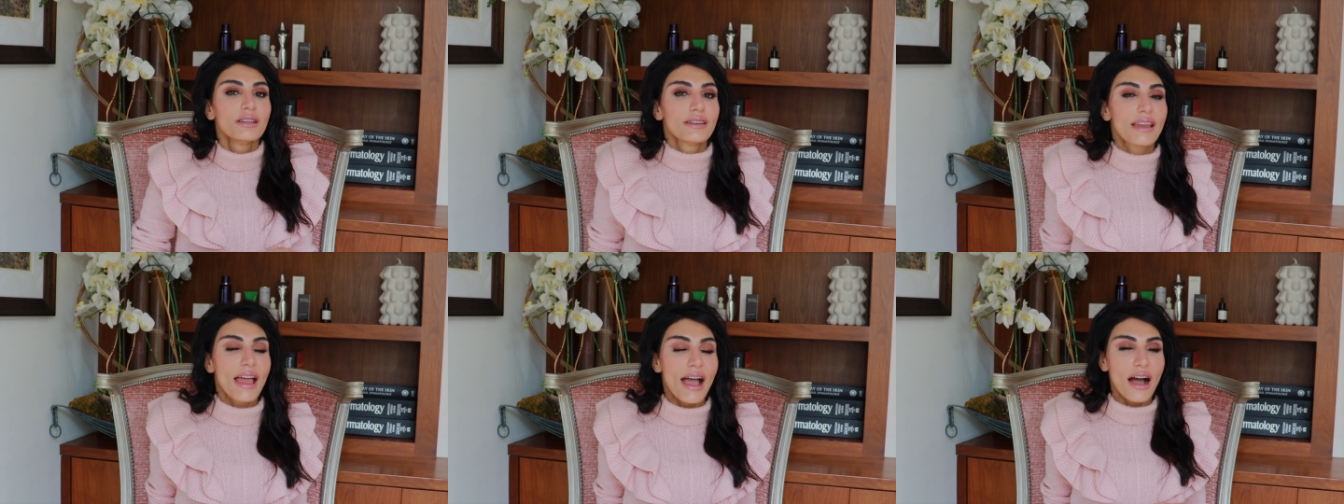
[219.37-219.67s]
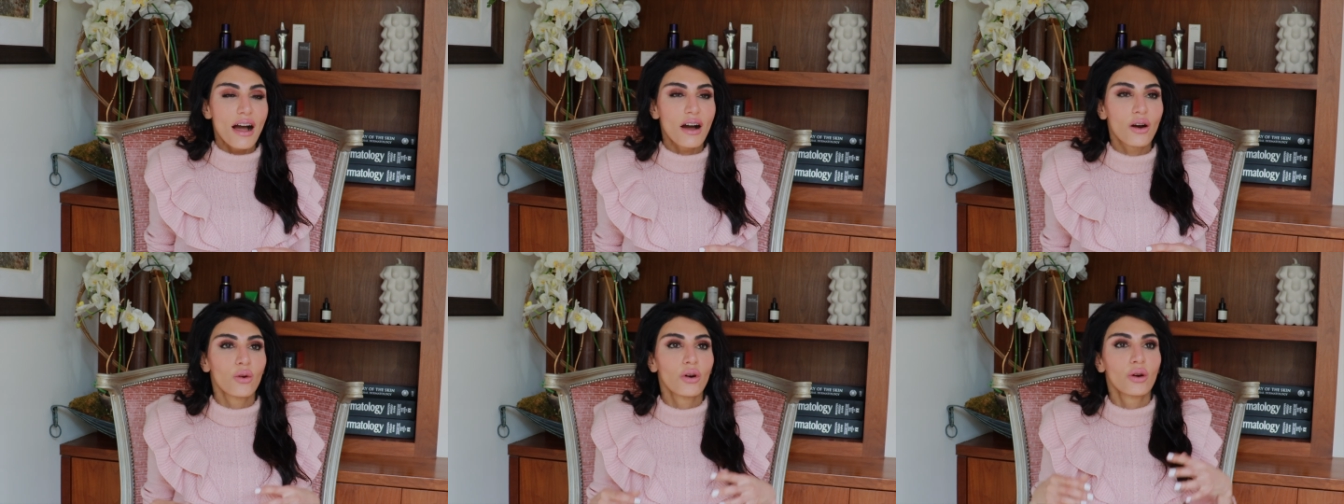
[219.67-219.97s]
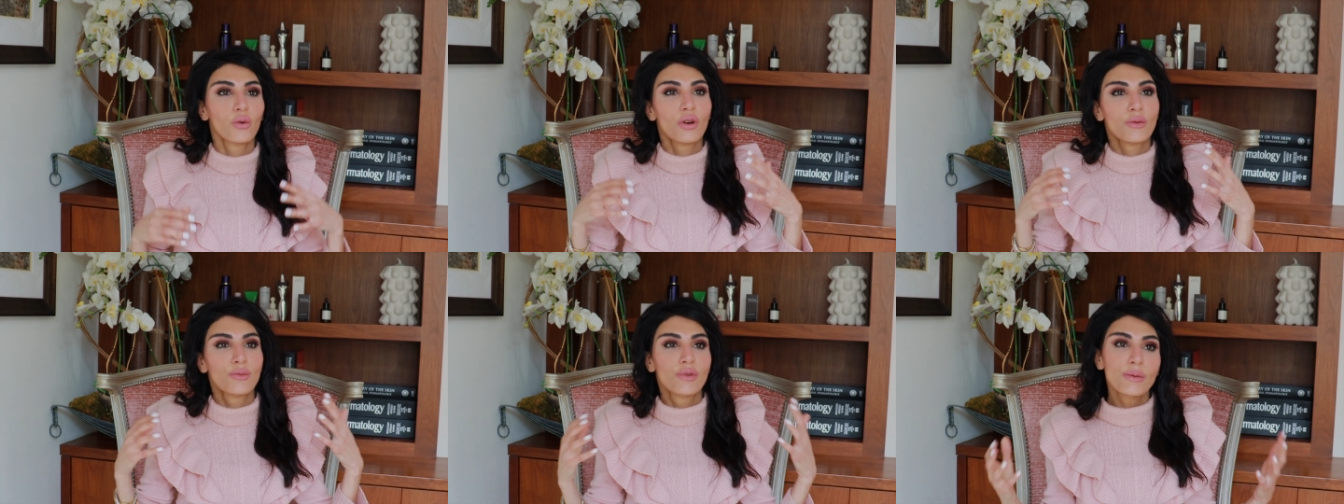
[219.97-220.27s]

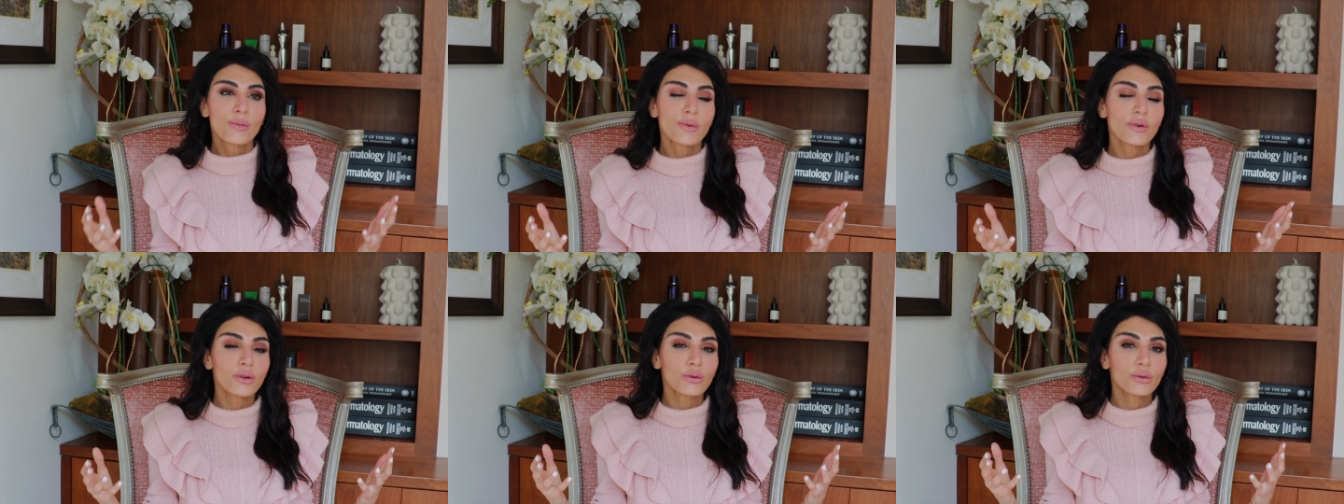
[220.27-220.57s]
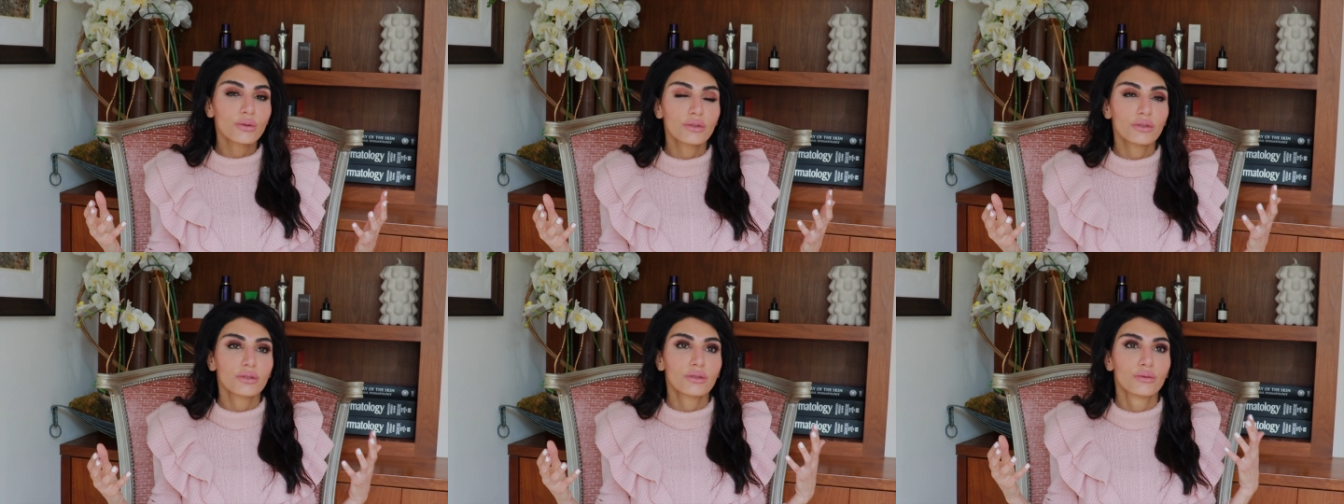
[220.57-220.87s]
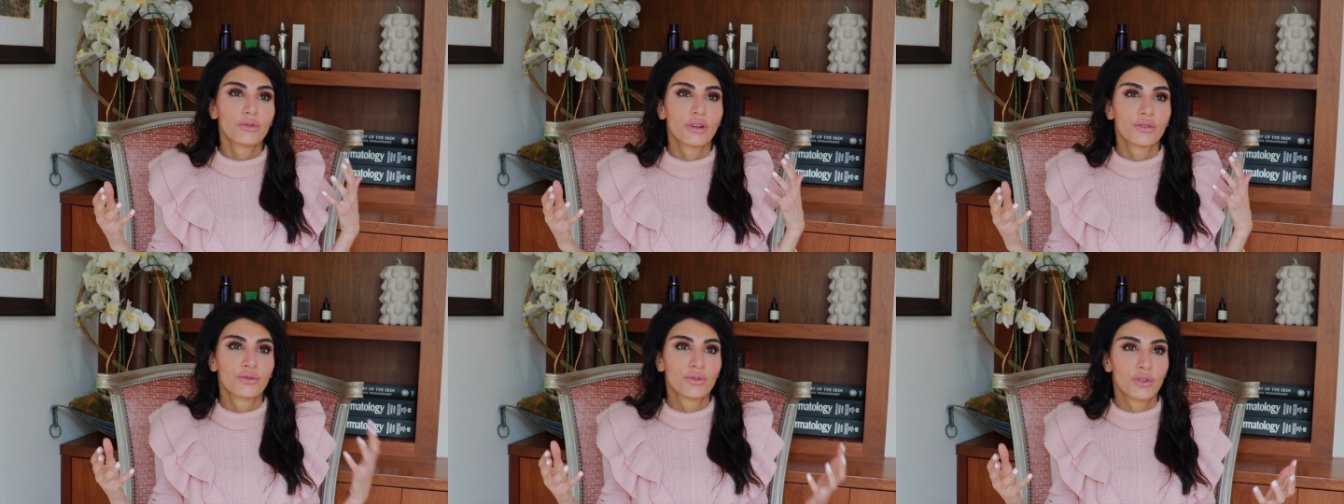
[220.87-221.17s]
Now, when people
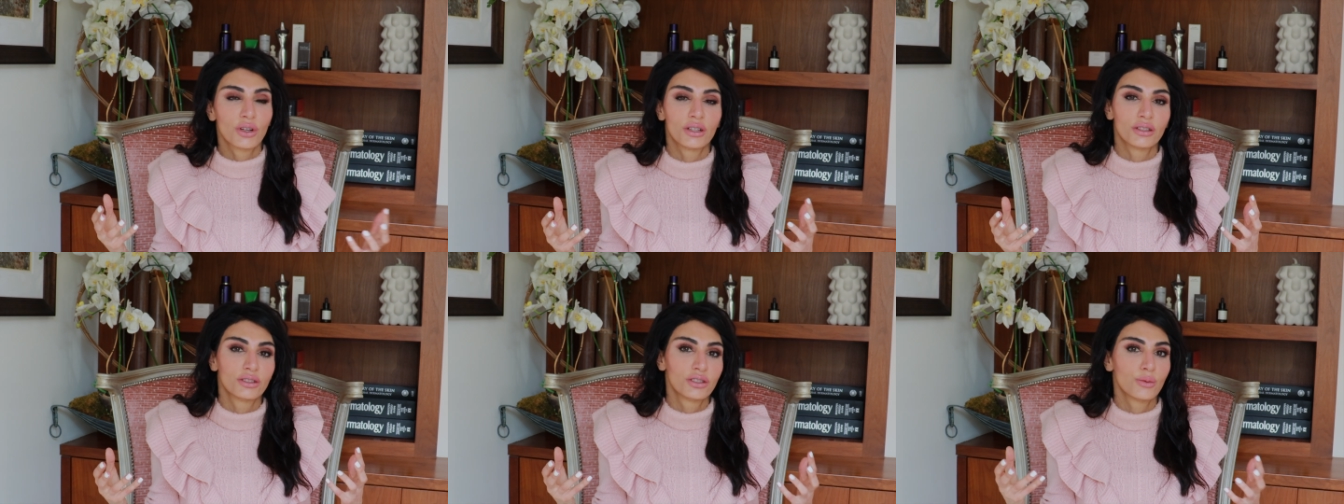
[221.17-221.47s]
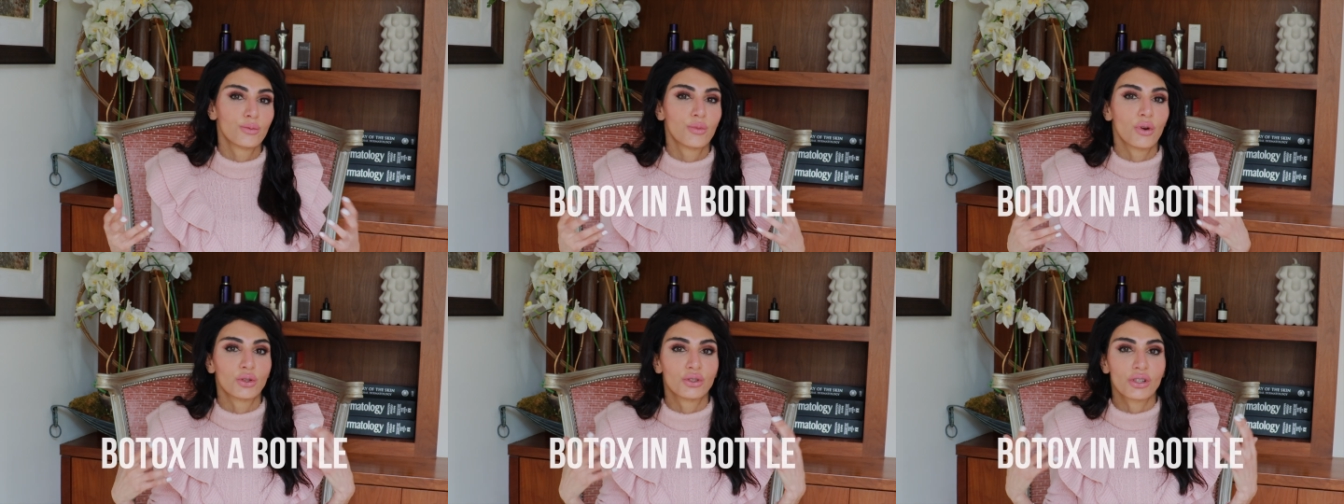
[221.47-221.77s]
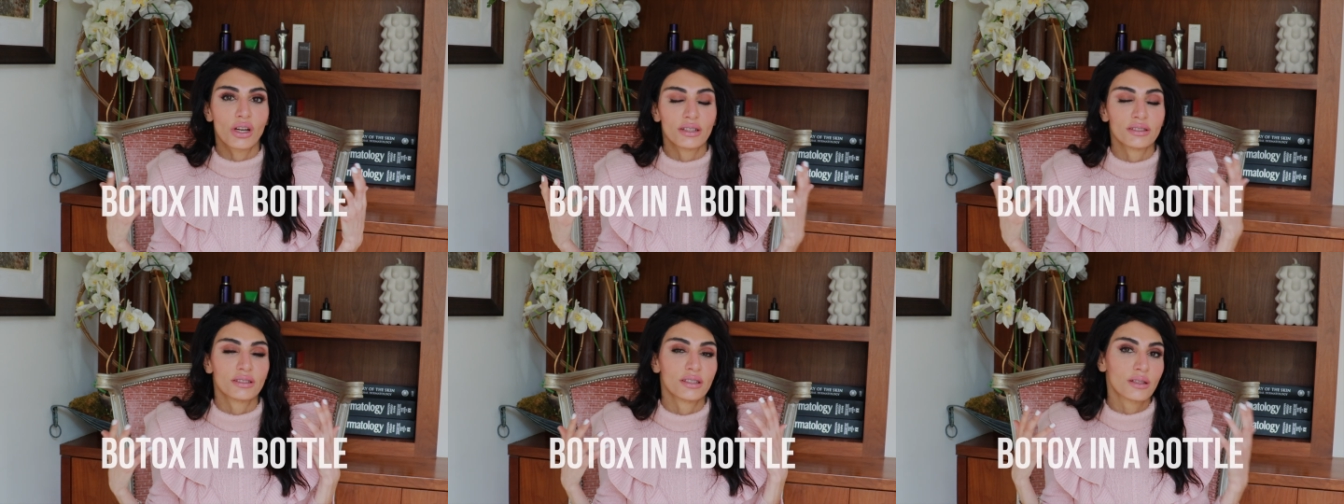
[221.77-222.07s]
refer to
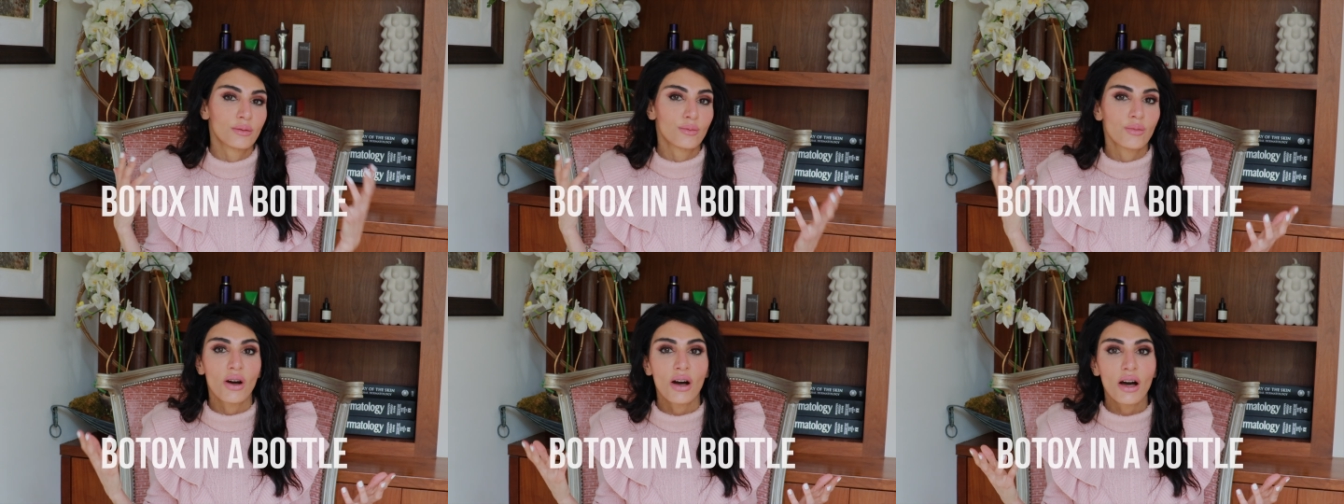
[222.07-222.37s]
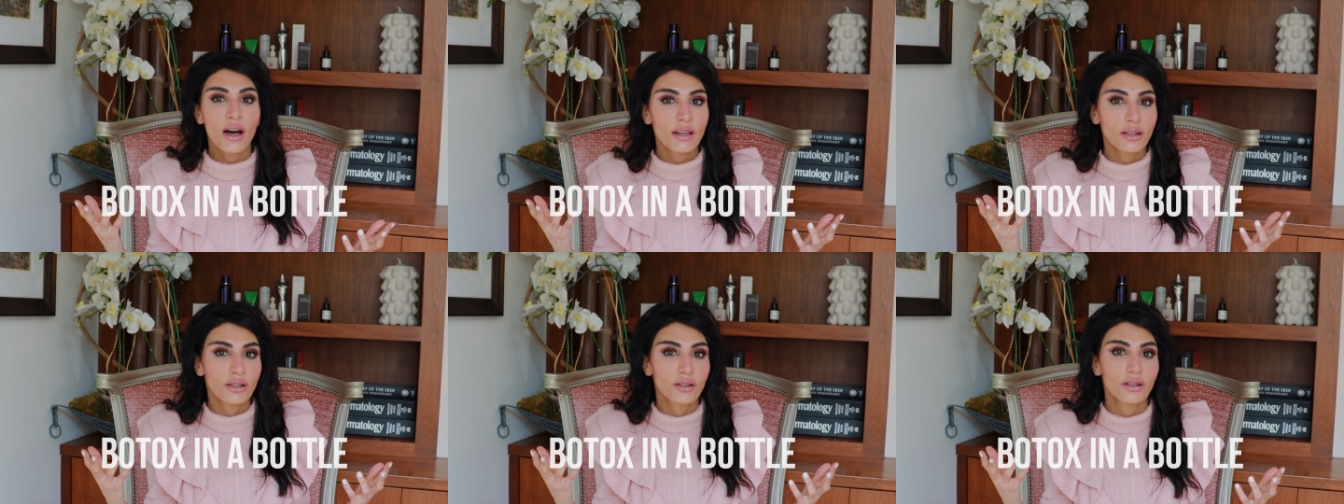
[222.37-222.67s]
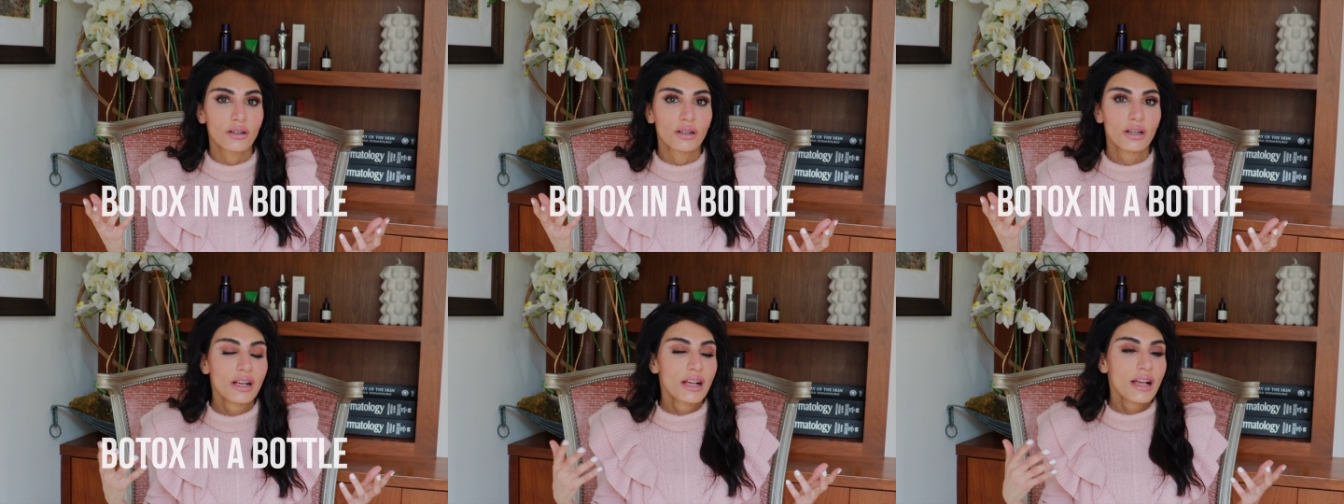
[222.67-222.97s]
Botox in a
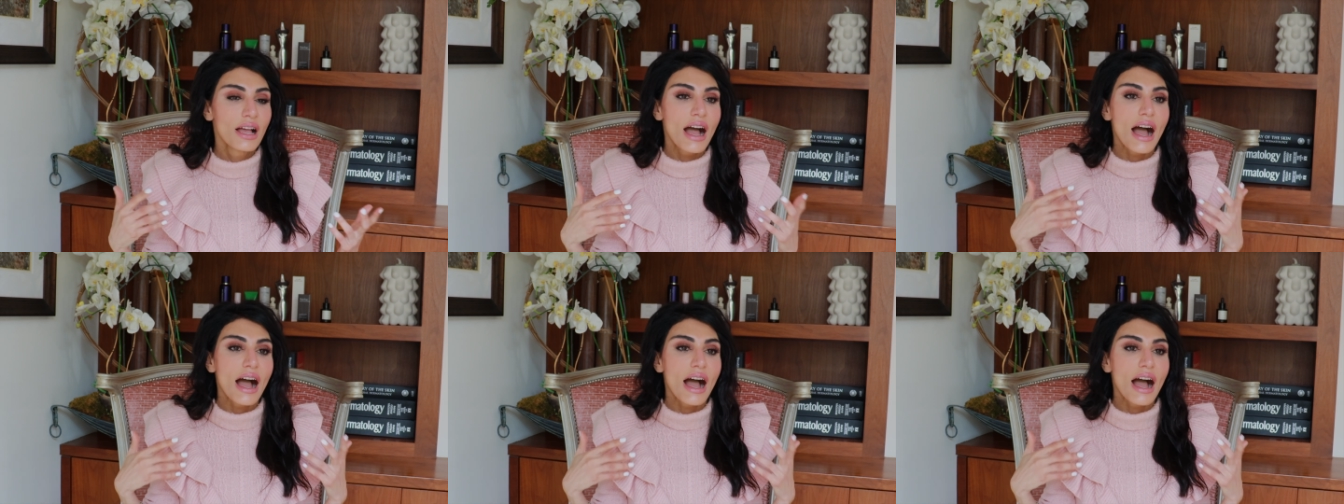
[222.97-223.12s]
bottle,